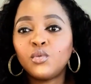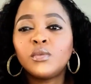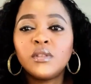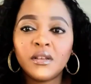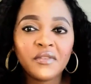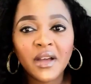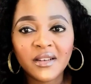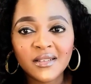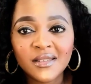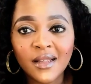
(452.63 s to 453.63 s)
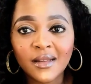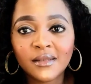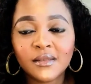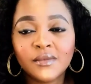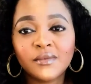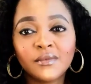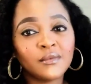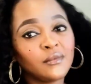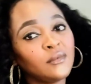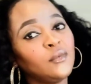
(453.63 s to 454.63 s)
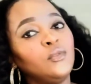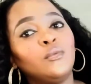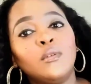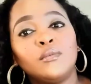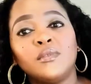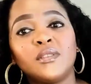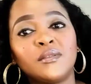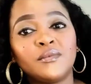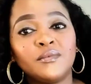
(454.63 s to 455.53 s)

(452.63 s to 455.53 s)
you will never understand. You won't.